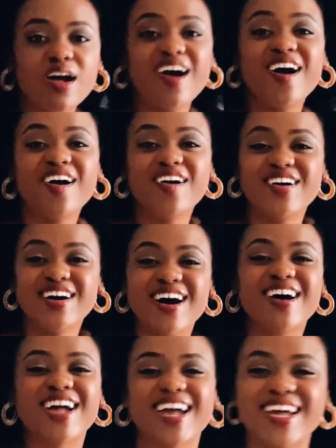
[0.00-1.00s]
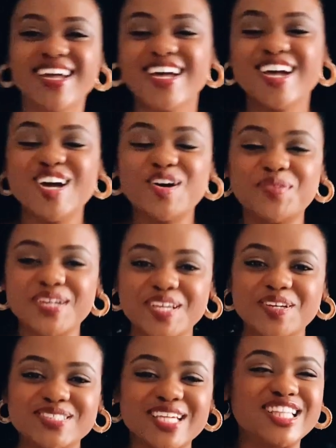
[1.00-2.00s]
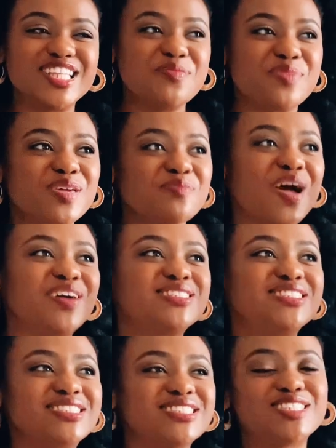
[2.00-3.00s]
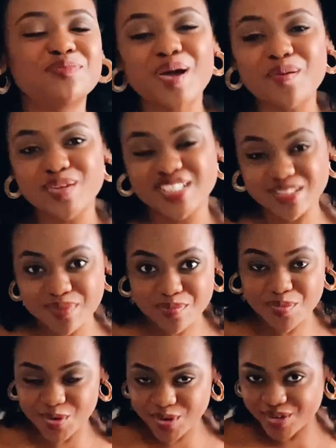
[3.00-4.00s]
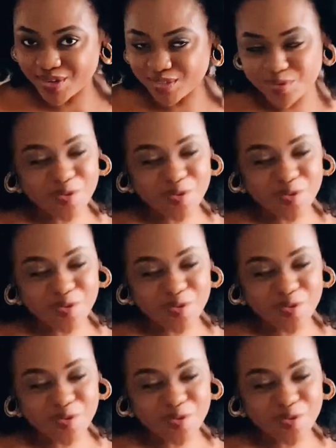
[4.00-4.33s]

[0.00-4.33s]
Oh, okay. We used Olympic Mountains by Benjamin Moore on the